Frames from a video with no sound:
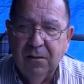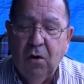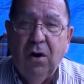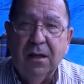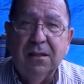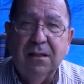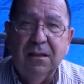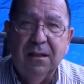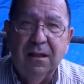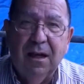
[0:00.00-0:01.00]
auction
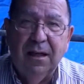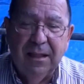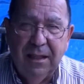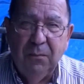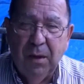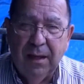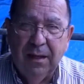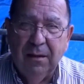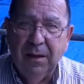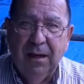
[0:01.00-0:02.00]
on
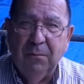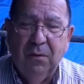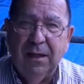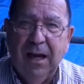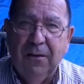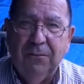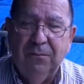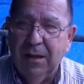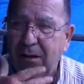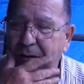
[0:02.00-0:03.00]
eBay. I bought
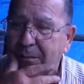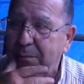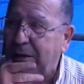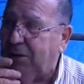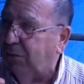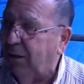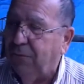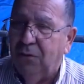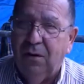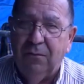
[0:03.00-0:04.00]
maybe 3 or
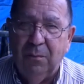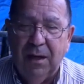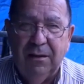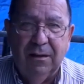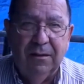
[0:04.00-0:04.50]
4 of them. I